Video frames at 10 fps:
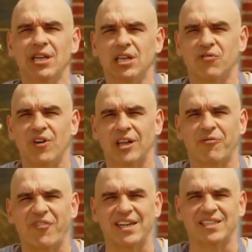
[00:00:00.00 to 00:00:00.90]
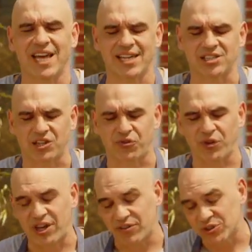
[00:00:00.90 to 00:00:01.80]
You develop fantastic
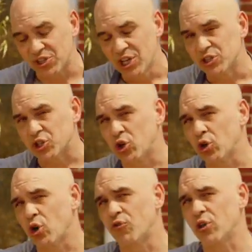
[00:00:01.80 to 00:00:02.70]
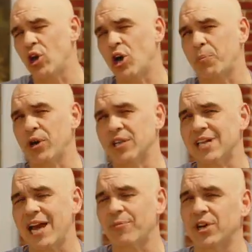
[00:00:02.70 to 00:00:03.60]
flavors. To cook over a long period of
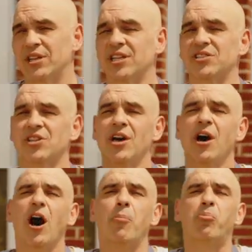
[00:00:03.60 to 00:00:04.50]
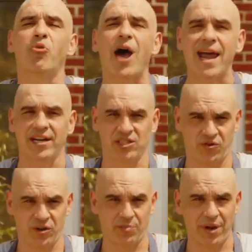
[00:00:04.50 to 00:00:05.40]
time like this, a brine is
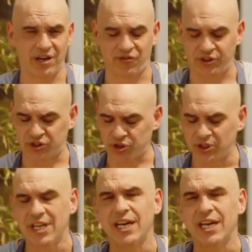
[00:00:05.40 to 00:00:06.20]
very beneficial.